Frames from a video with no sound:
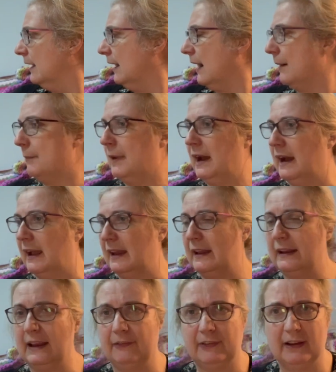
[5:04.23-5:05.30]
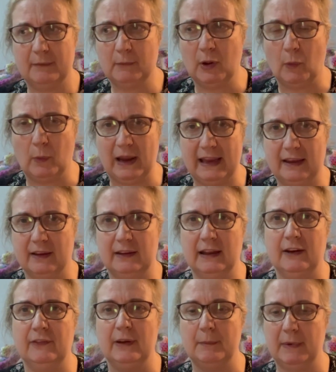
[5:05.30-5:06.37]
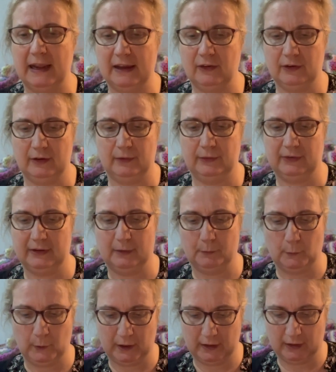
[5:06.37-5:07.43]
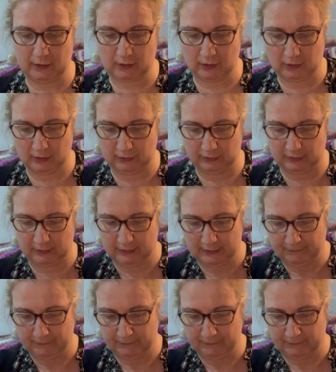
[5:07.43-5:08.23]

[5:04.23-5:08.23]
I might, if I'm awake enough, I might do some work on